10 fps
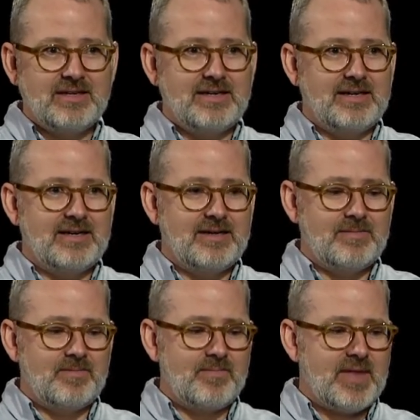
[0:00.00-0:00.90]

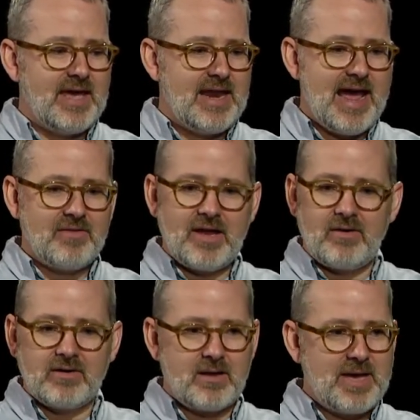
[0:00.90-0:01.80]
um, and how they
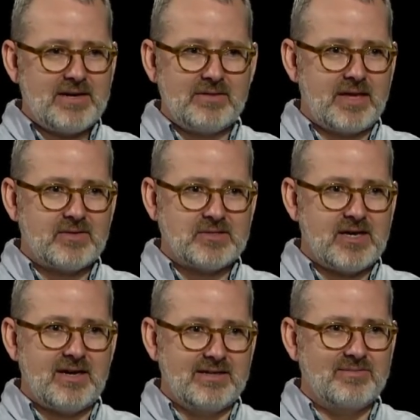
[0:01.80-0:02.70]
all come out on the other
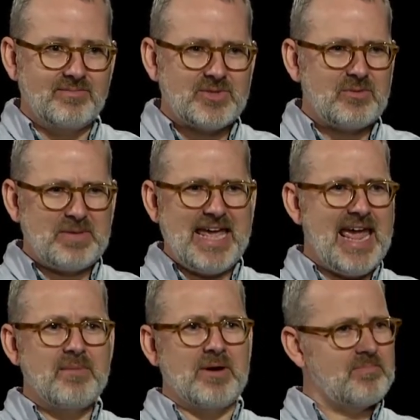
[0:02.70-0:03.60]
side. So it
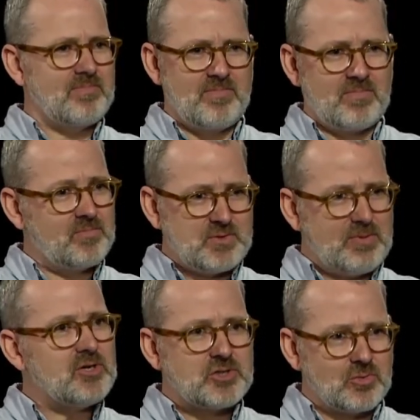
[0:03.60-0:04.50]
became a
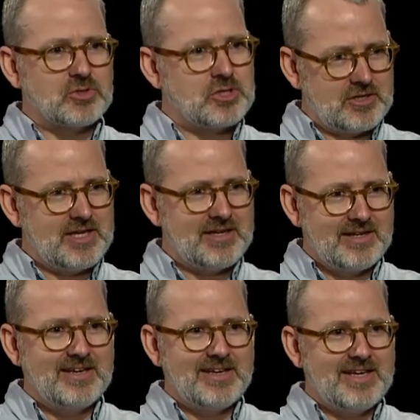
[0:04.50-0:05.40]
spiritual journey
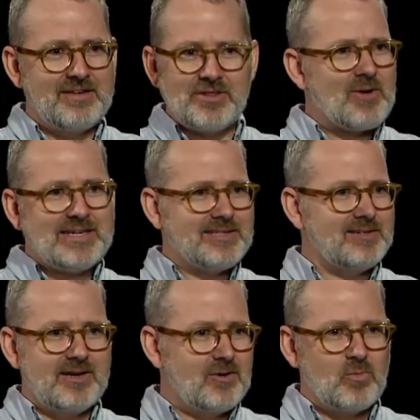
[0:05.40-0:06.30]
even though I didn't
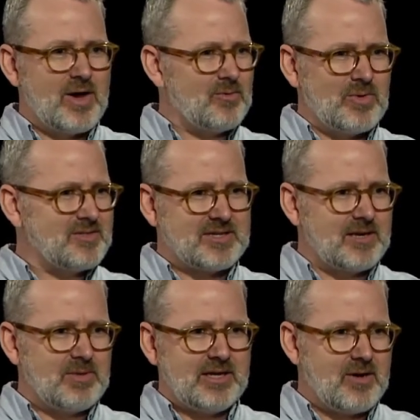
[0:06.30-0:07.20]
know what it was going to
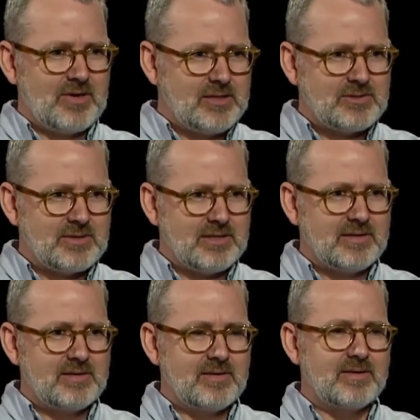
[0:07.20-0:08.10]
be going into it. How,
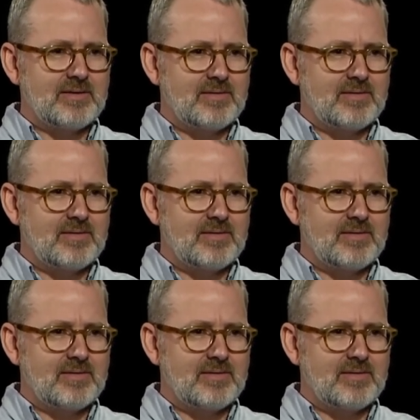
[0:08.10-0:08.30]
how did yeah.